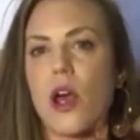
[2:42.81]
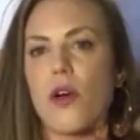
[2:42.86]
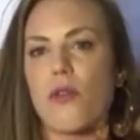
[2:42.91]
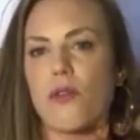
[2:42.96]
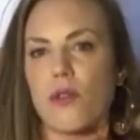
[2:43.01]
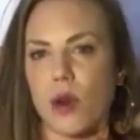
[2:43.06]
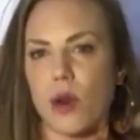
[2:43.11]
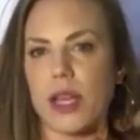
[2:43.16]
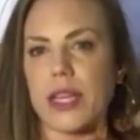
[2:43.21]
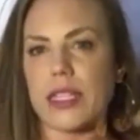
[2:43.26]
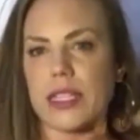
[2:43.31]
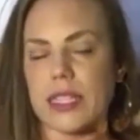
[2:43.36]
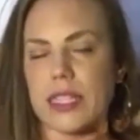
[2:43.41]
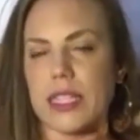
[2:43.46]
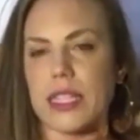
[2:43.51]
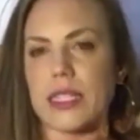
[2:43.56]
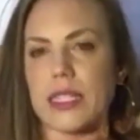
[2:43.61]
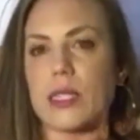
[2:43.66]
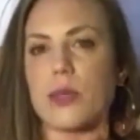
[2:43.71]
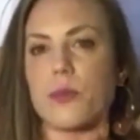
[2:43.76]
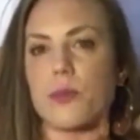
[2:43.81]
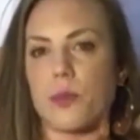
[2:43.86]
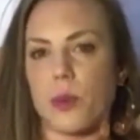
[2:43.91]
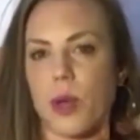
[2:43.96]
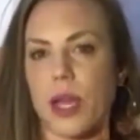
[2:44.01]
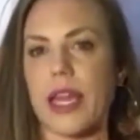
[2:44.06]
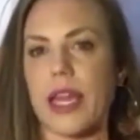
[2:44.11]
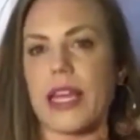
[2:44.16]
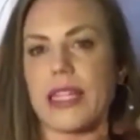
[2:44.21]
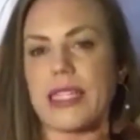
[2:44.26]
For instance,
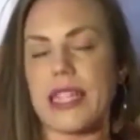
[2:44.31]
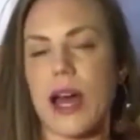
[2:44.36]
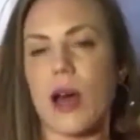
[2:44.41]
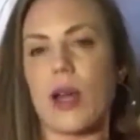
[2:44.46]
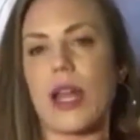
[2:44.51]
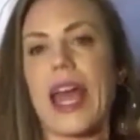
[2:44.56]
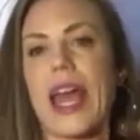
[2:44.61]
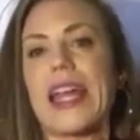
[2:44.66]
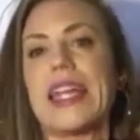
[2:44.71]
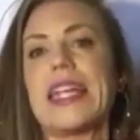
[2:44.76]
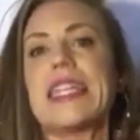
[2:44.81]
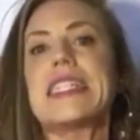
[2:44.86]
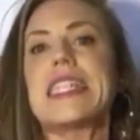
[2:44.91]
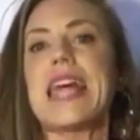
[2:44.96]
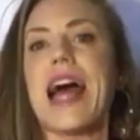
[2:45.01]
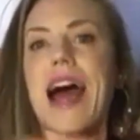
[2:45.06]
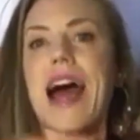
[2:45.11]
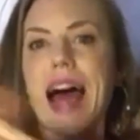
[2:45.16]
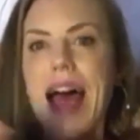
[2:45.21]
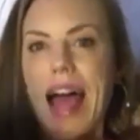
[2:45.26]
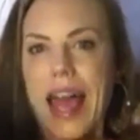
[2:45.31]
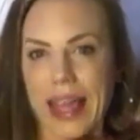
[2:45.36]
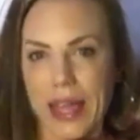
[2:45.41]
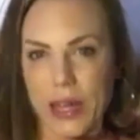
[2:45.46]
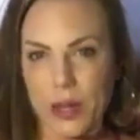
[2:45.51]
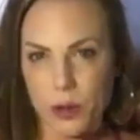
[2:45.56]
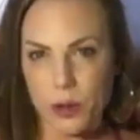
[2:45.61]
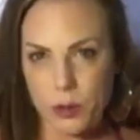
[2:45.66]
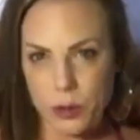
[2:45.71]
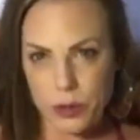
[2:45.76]
breaking down an
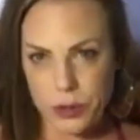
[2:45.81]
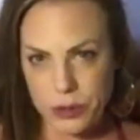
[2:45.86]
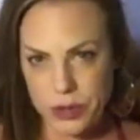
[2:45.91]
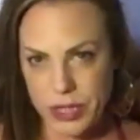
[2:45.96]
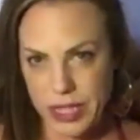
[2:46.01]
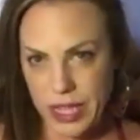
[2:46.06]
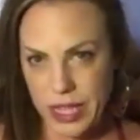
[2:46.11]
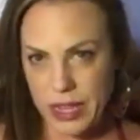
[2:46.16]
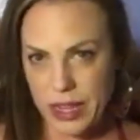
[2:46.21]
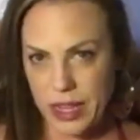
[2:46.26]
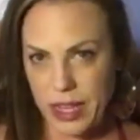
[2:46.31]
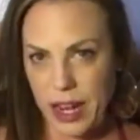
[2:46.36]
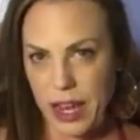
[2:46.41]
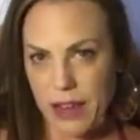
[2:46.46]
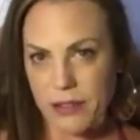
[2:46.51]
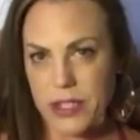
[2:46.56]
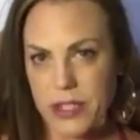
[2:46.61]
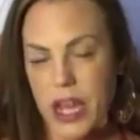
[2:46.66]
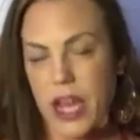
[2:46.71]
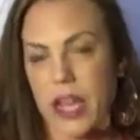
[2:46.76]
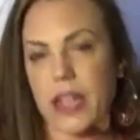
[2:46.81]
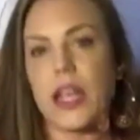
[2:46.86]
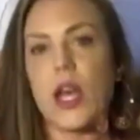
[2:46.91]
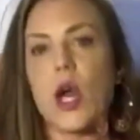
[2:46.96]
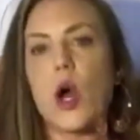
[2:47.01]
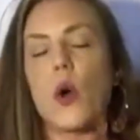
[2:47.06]
entire routine that I've done.